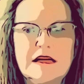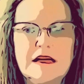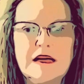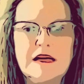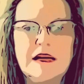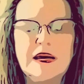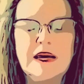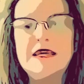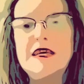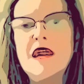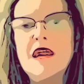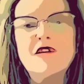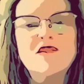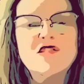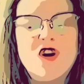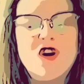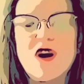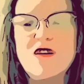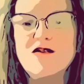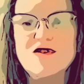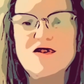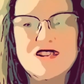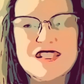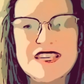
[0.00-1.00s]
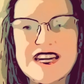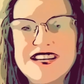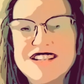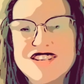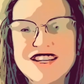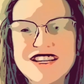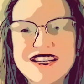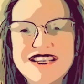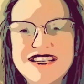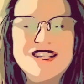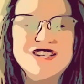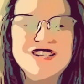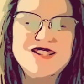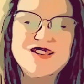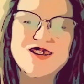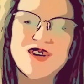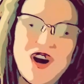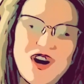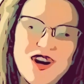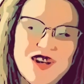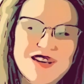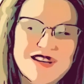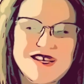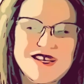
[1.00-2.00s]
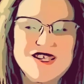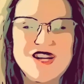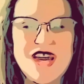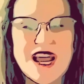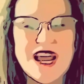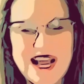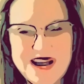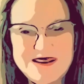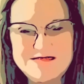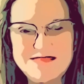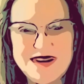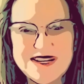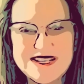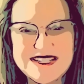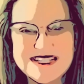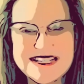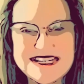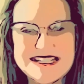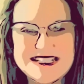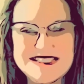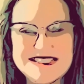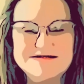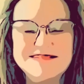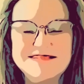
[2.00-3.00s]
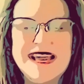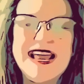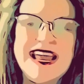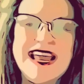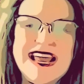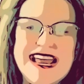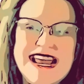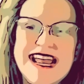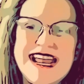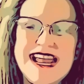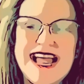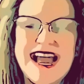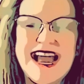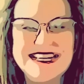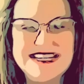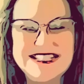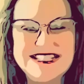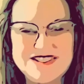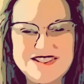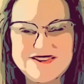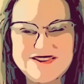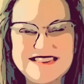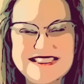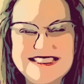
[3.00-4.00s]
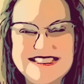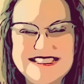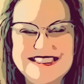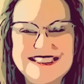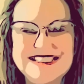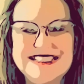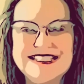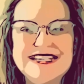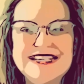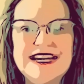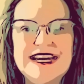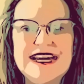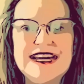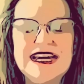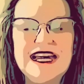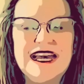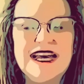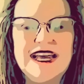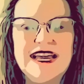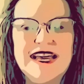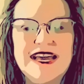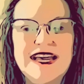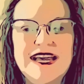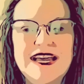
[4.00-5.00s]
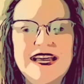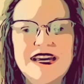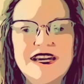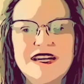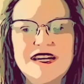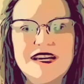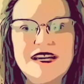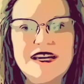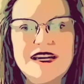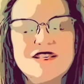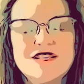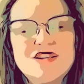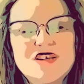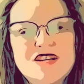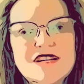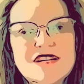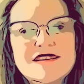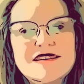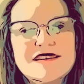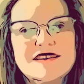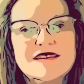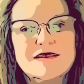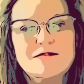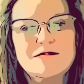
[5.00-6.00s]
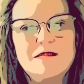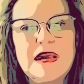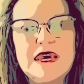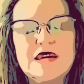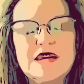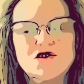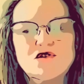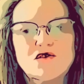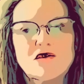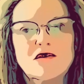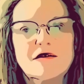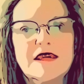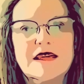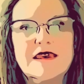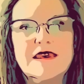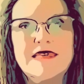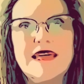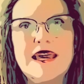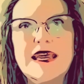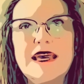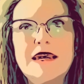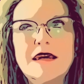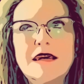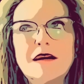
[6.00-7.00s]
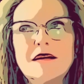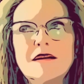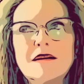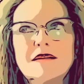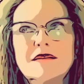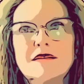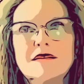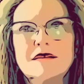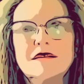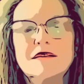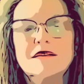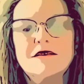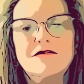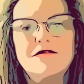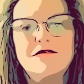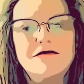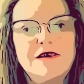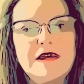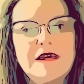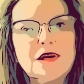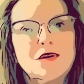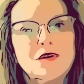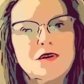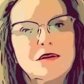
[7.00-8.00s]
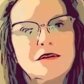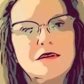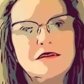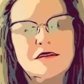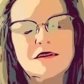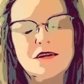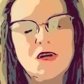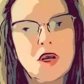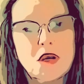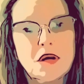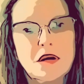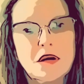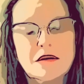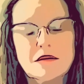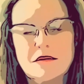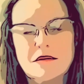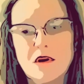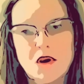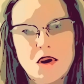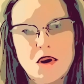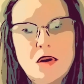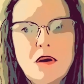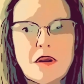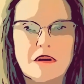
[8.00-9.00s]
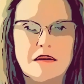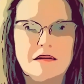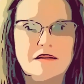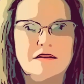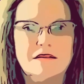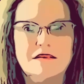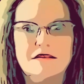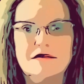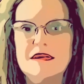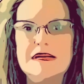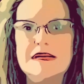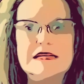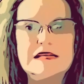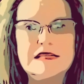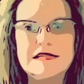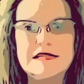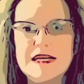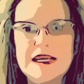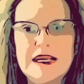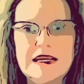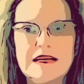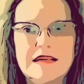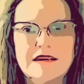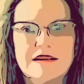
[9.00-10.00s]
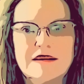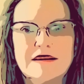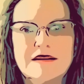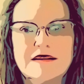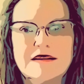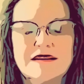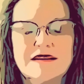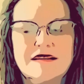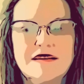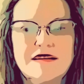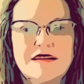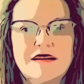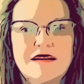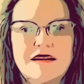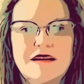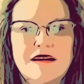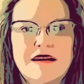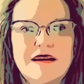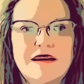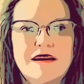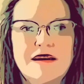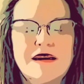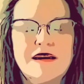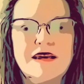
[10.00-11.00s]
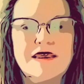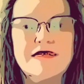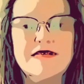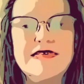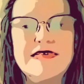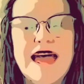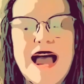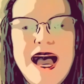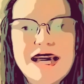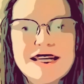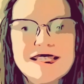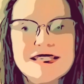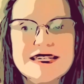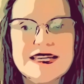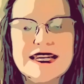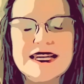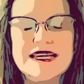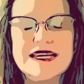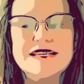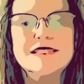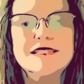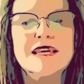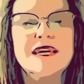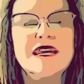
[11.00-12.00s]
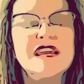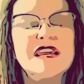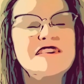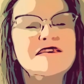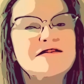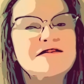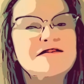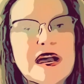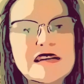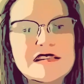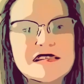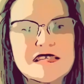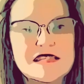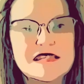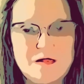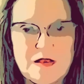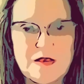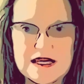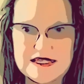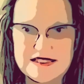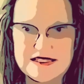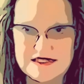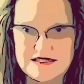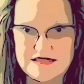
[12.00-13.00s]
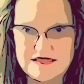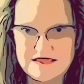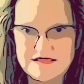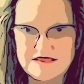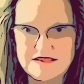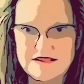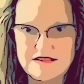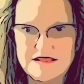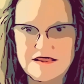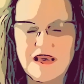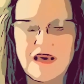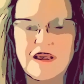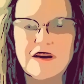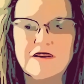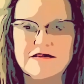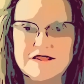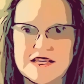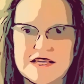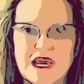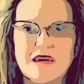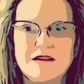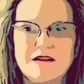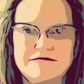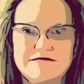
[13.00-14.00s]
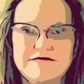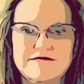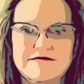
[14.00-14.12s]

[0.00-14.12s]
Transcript: and you have a conversation, you just call and check up on them. Hey, how you doing? And just make sure that they feel heard and seen. That is an investment of time.